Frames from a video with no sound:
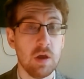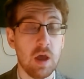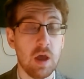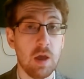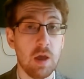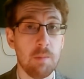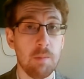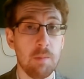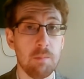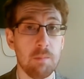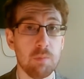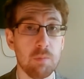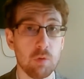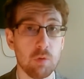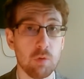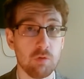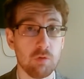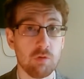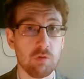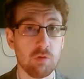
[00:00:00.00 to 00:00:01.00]
um,
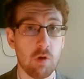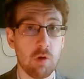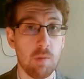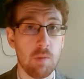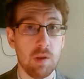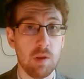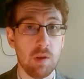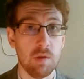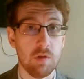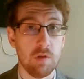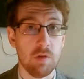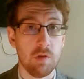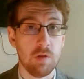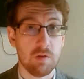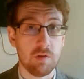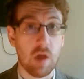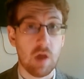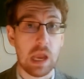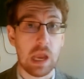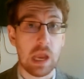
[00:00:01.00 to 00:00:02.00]
Braun Strowman the
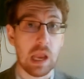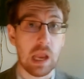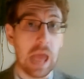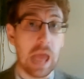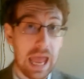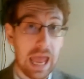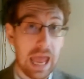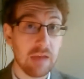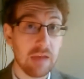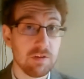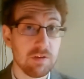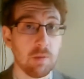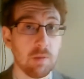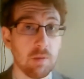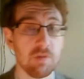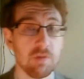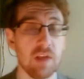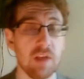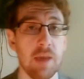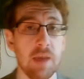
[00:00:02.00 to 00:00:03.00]
title at
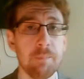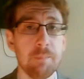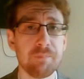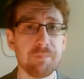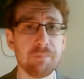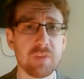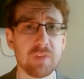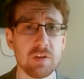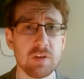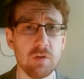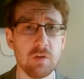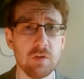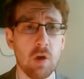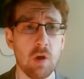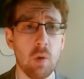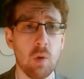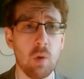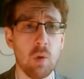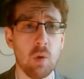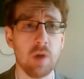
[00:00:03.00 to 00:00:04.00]
SummerSlam.
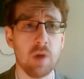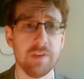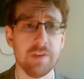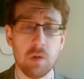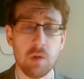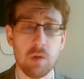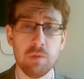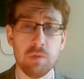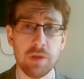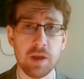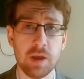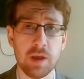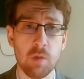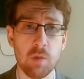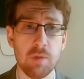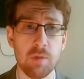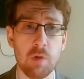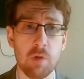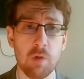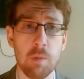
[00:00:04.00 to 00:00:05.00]
So I don't think
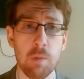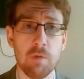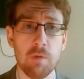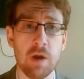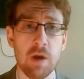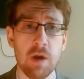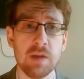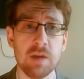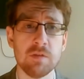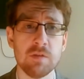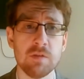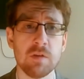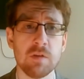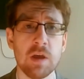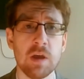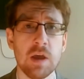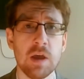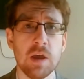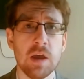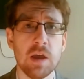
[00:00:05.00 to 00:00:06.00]
it'll be Roman Reigns.
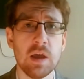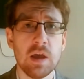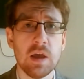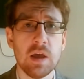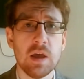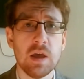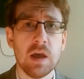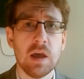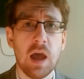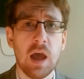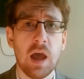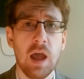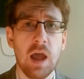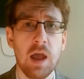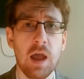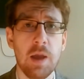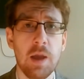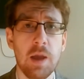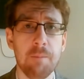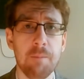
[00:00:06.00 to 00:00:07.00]

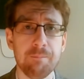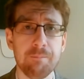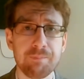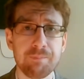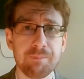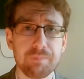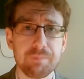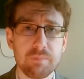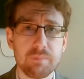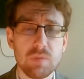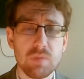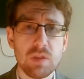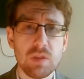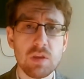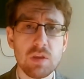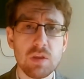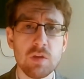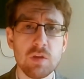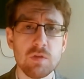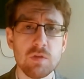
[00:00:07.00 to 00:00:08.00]
Um,
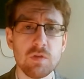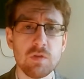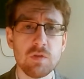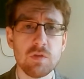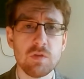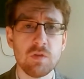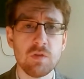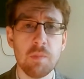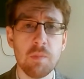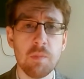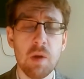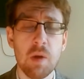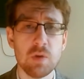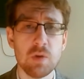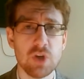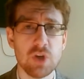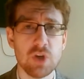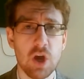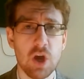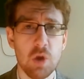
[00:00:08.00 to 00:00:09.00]
Samoa
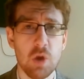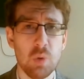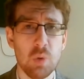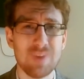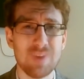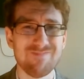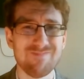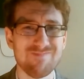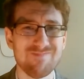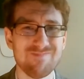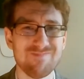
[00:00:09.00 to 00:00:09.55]
Joe,